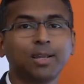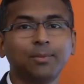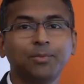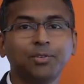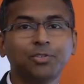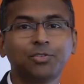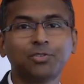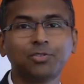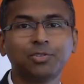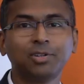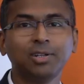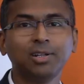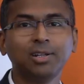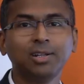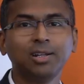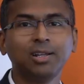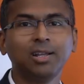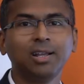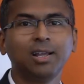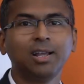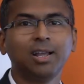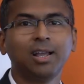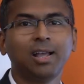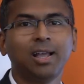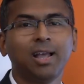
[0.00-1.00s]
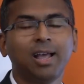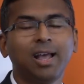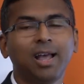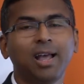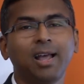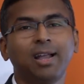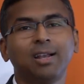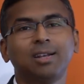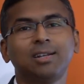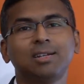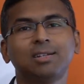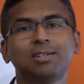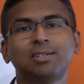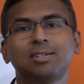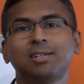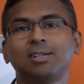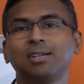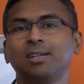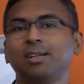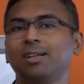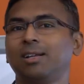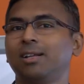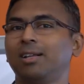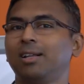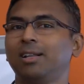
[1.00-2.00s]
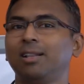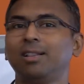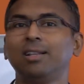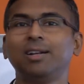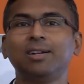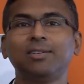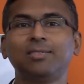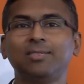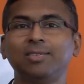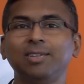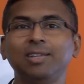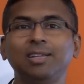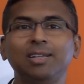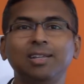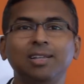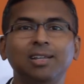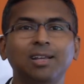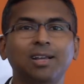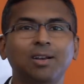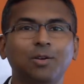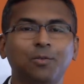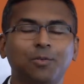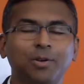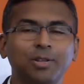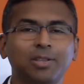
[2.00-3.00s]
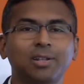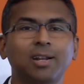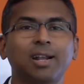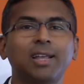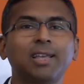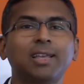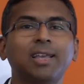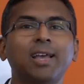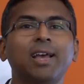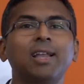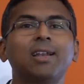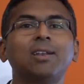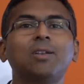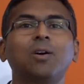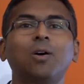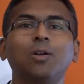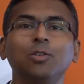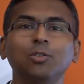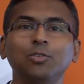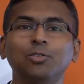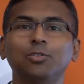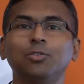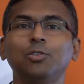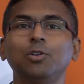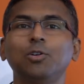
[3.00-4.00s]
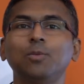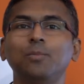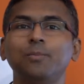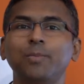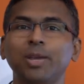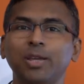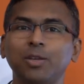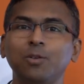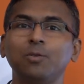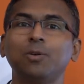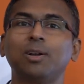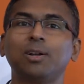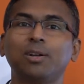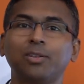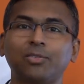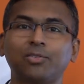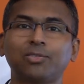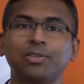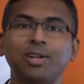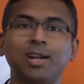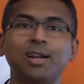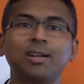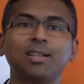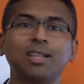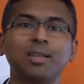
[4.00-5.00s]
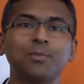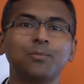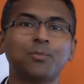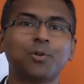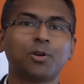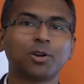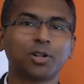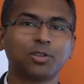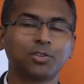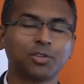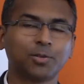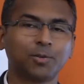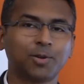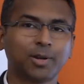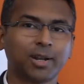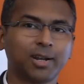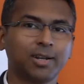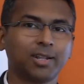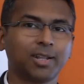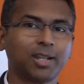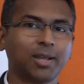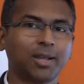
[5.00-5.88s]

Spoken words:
chemistry, and let's see whether I can also make you understand the importance of organic